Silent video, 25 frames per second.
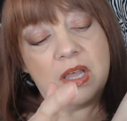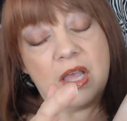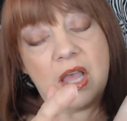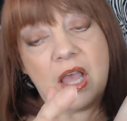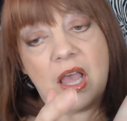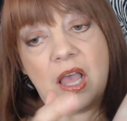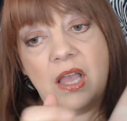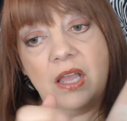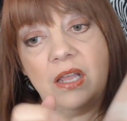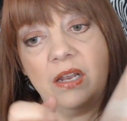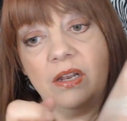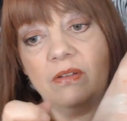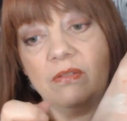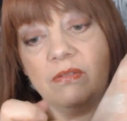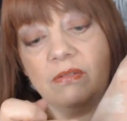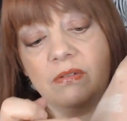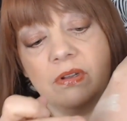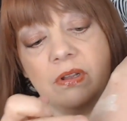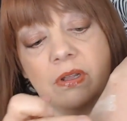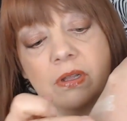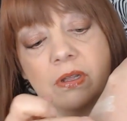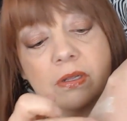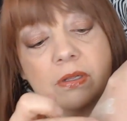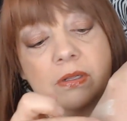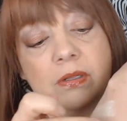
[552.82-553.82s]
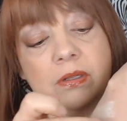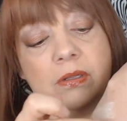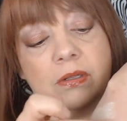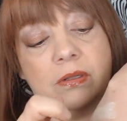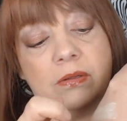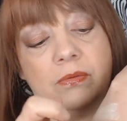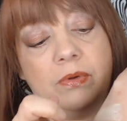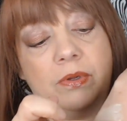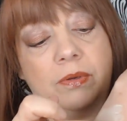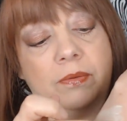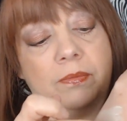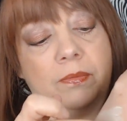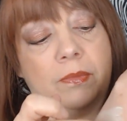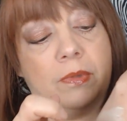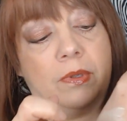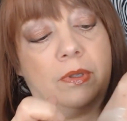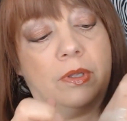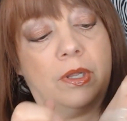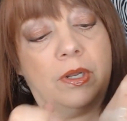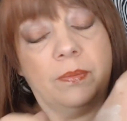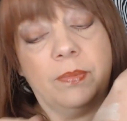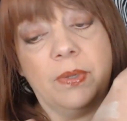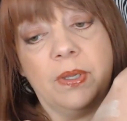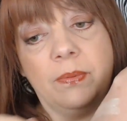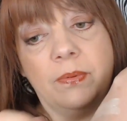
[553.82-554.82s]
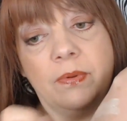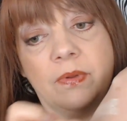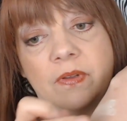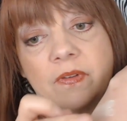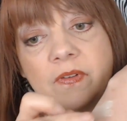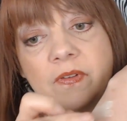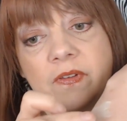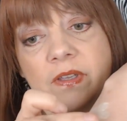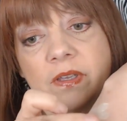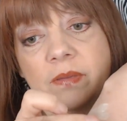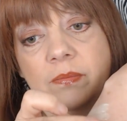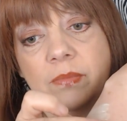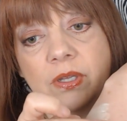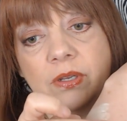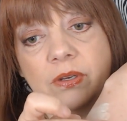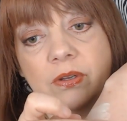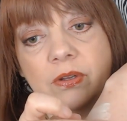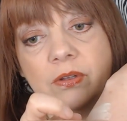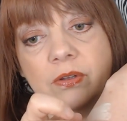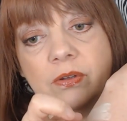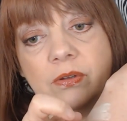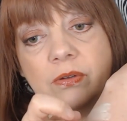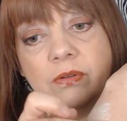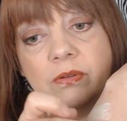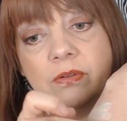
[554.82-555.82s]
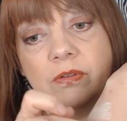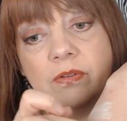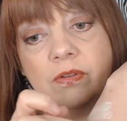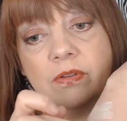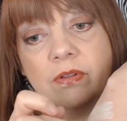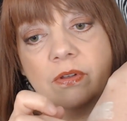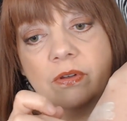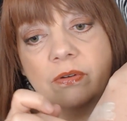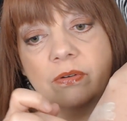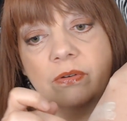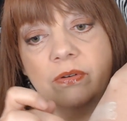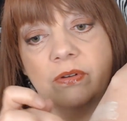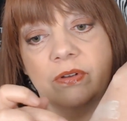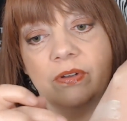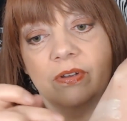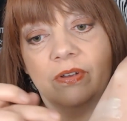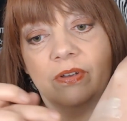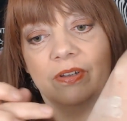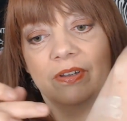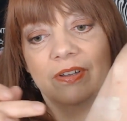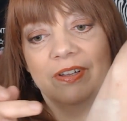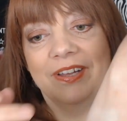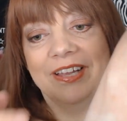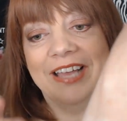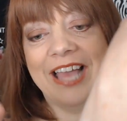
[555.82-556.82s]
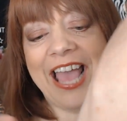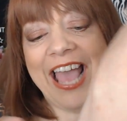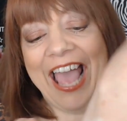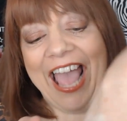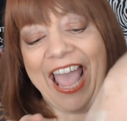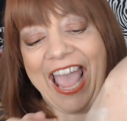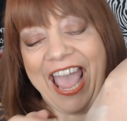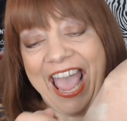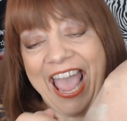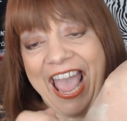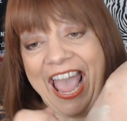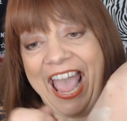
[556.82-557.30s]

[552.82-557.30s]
I don't want a lot of people to see me nude, so let's